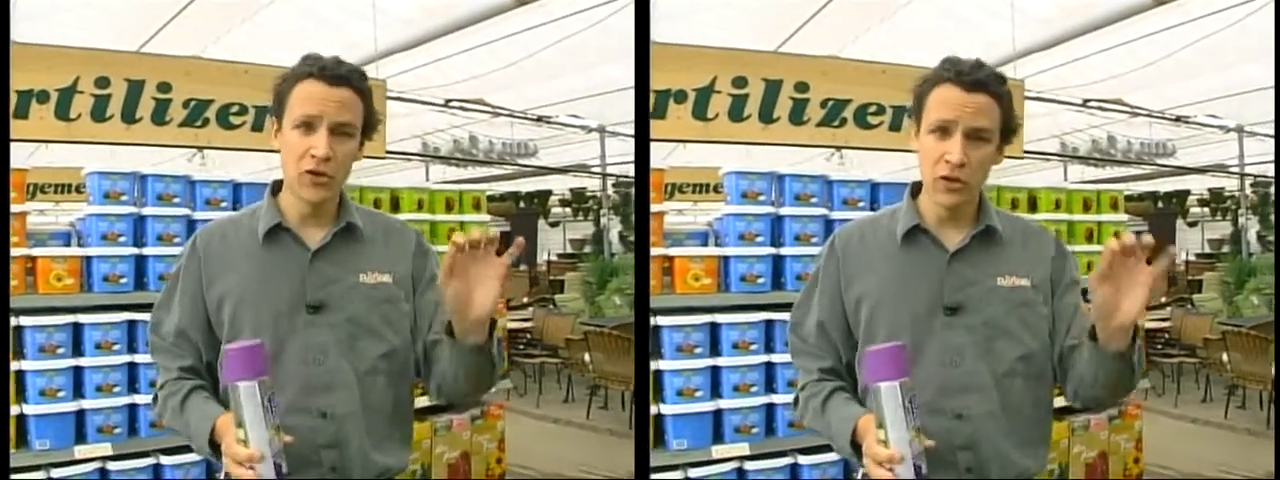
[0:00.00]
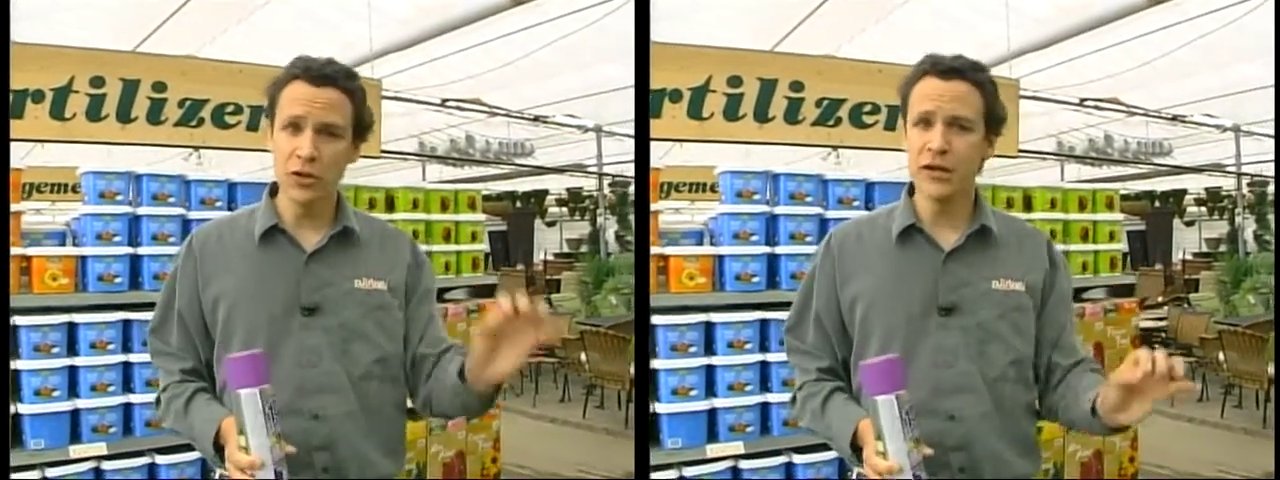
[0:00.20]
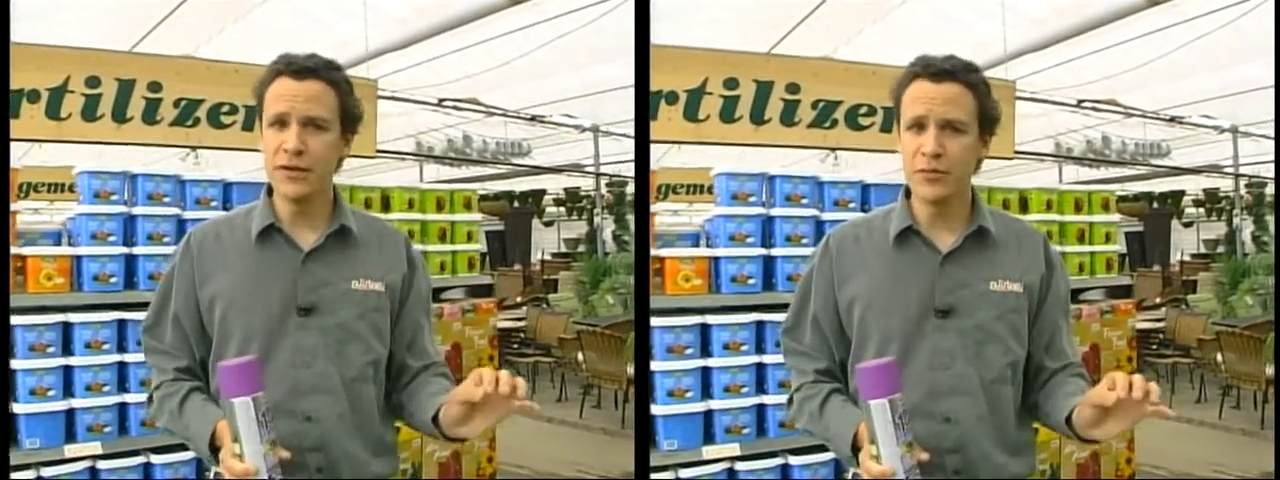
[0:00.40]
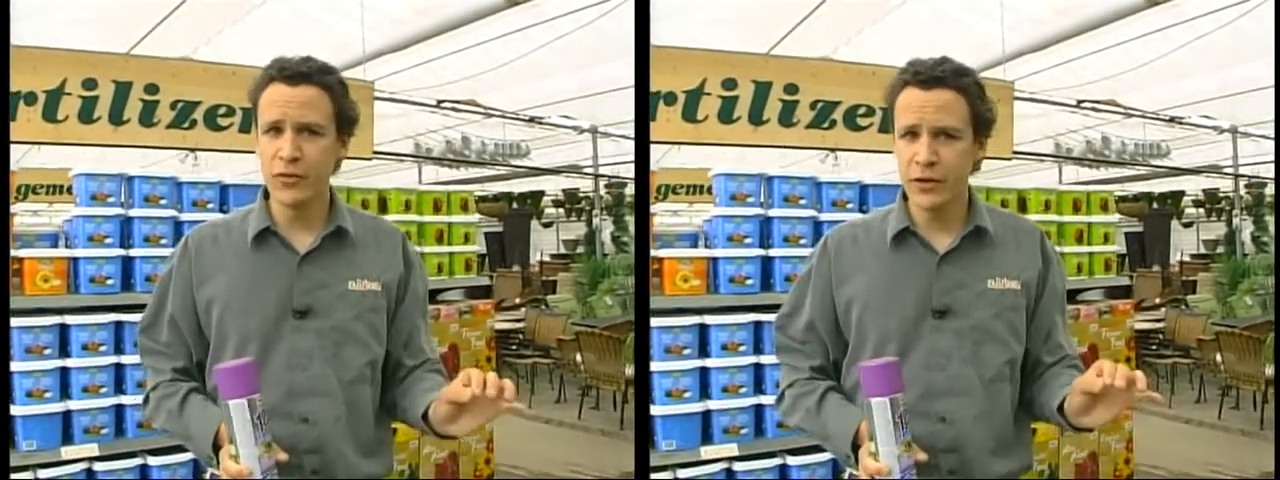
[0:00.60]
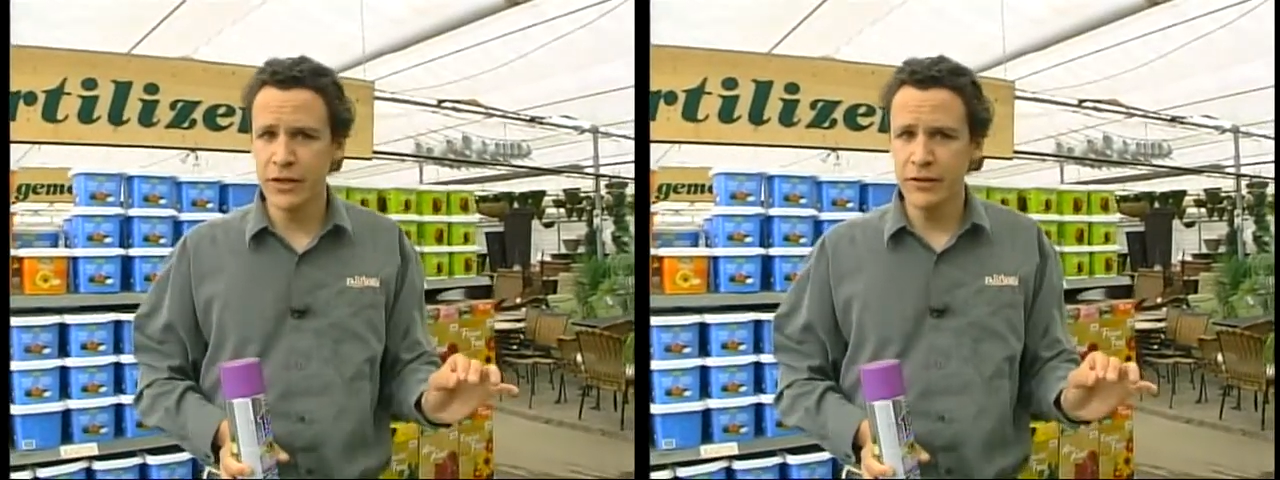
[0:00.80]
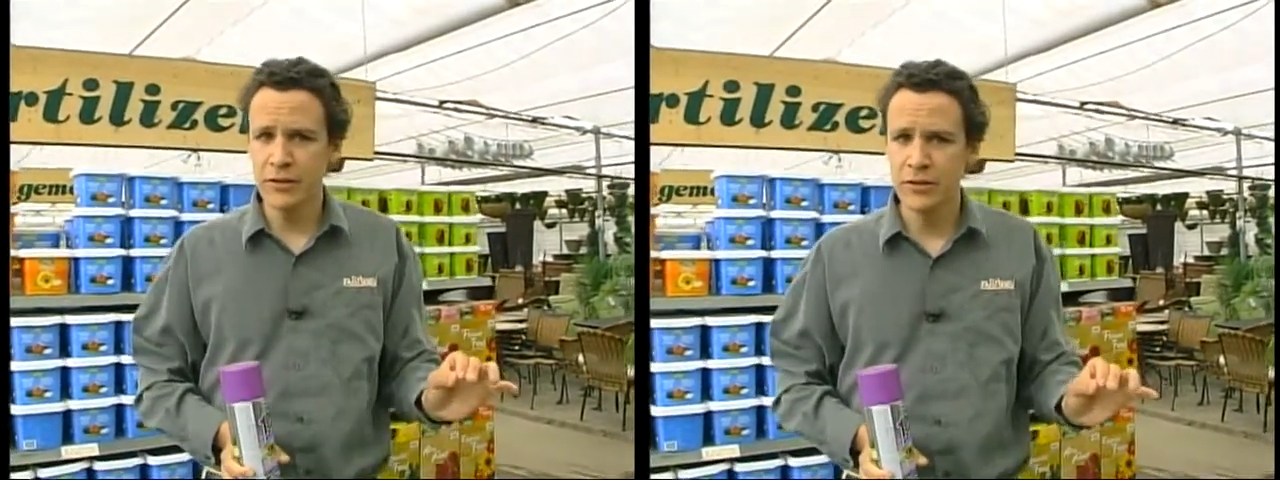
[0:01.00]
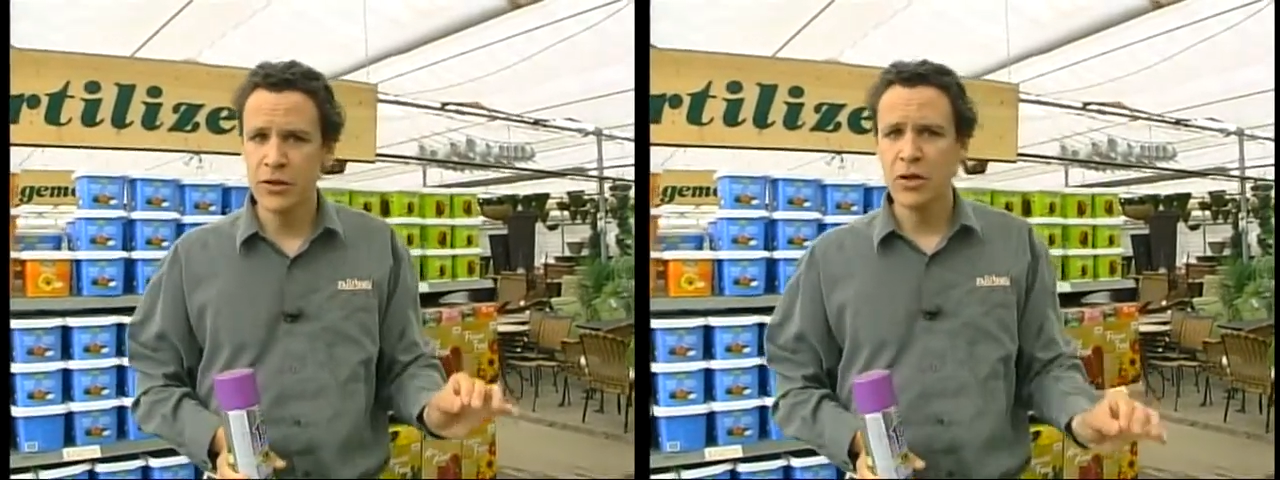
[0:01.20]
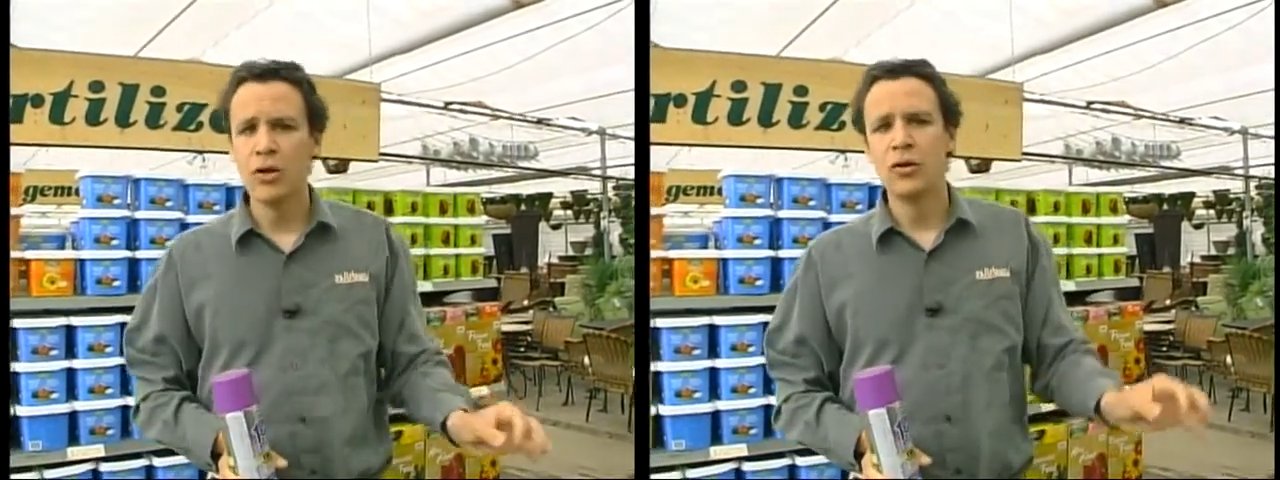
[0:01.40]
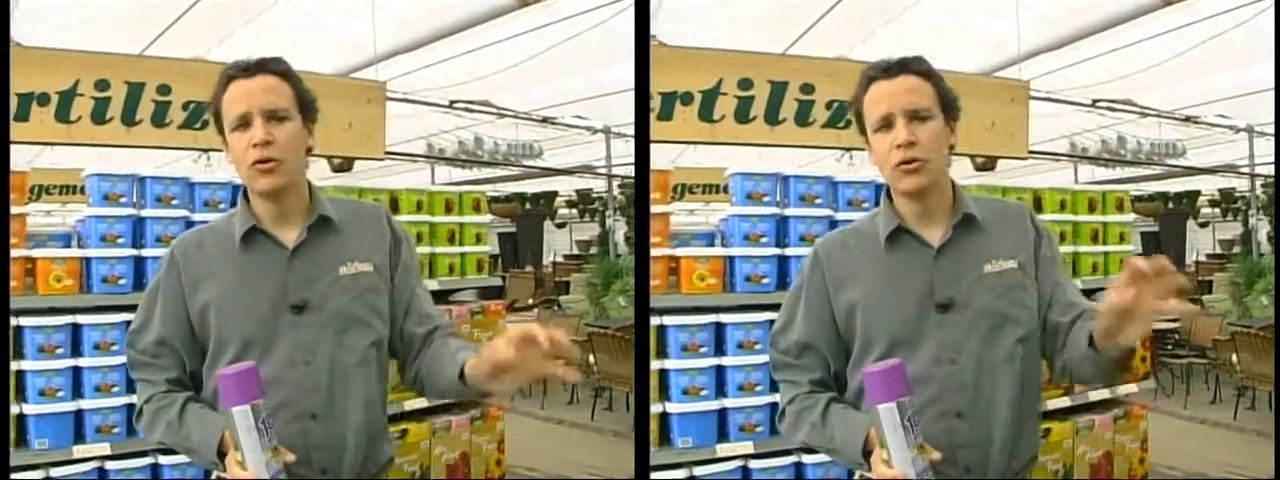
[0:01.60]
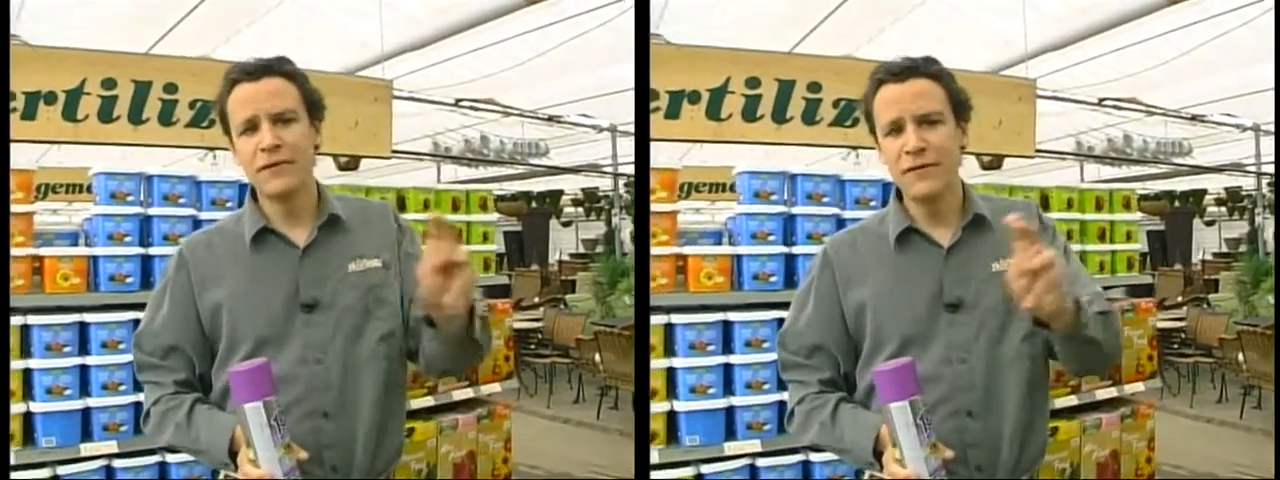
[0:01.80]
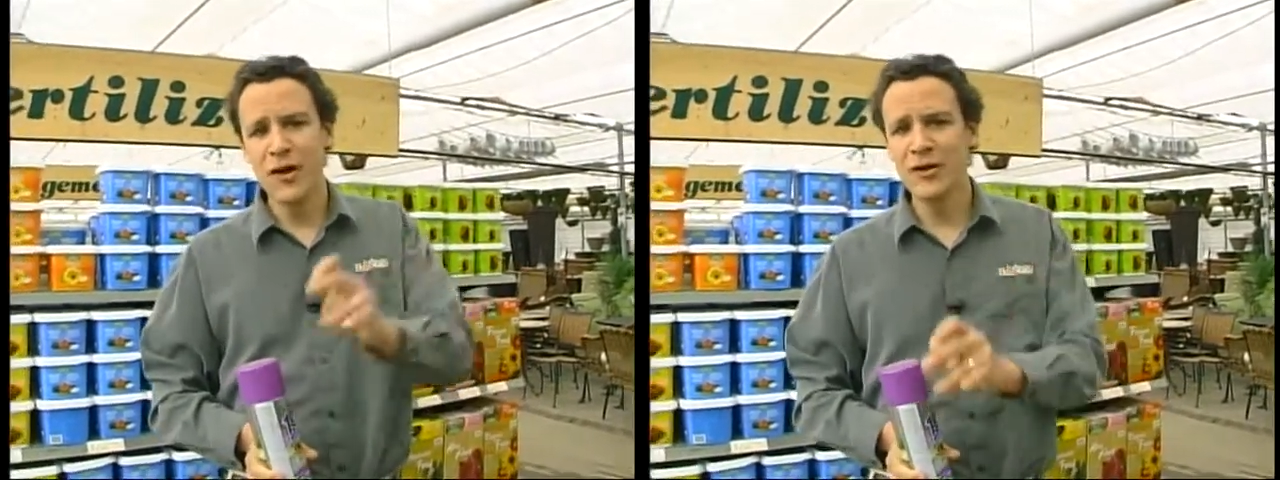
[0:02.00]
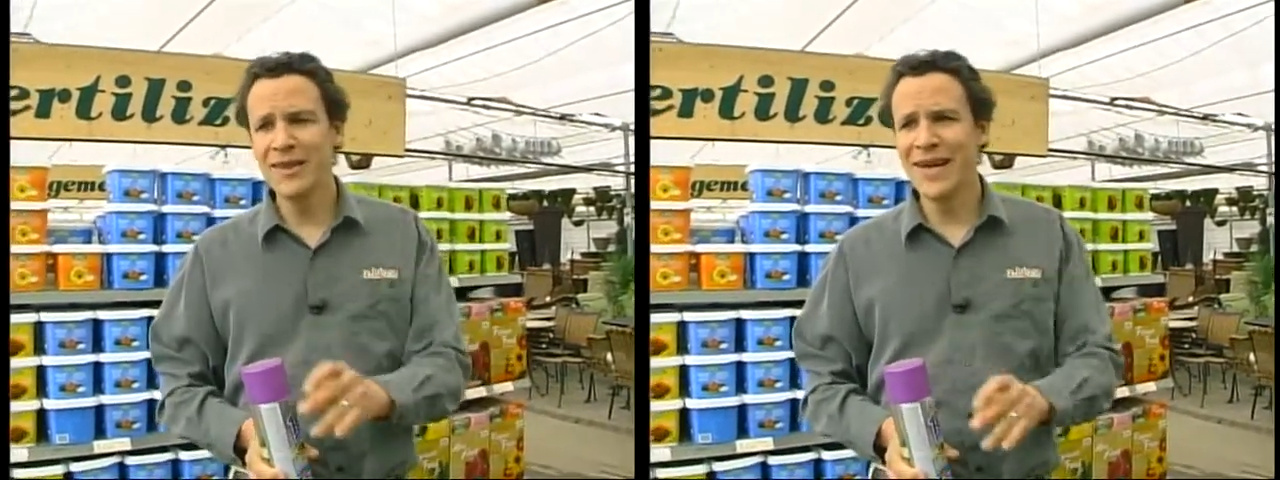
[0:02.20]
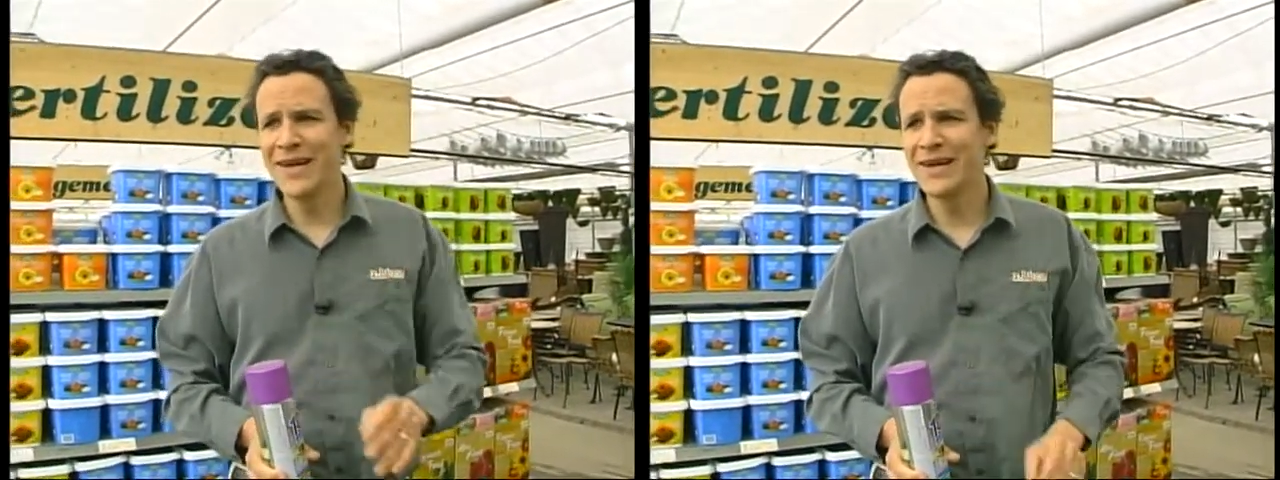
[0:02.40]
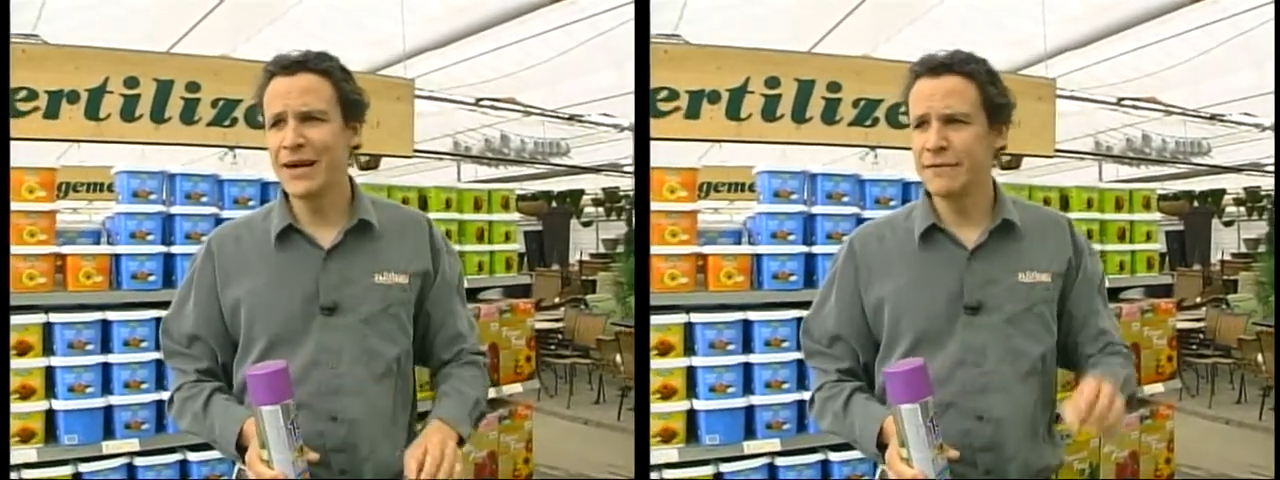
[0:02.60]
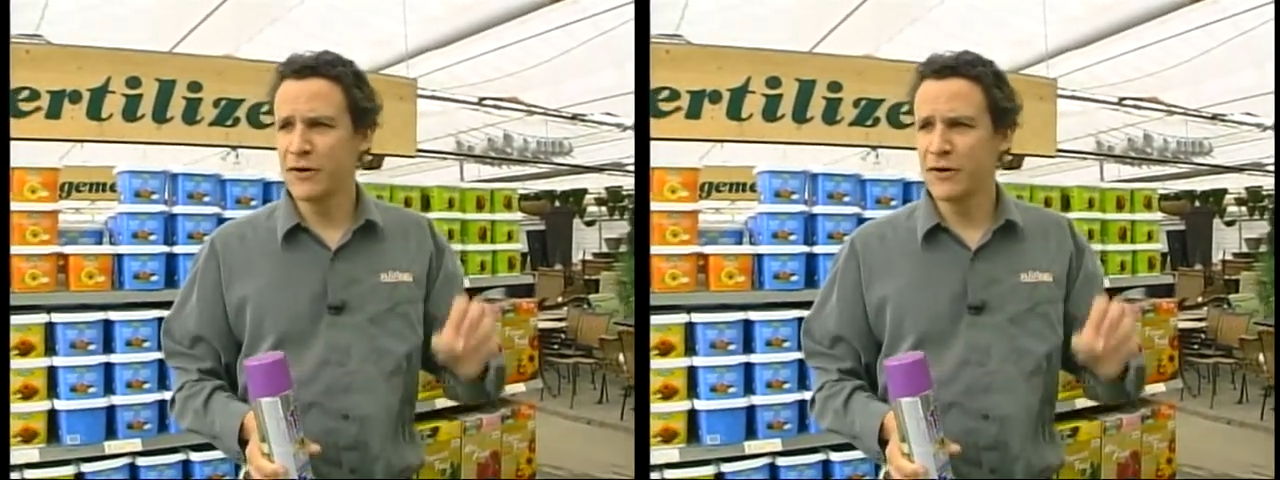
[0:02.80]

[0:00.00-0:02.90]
early in the morning or very late at night.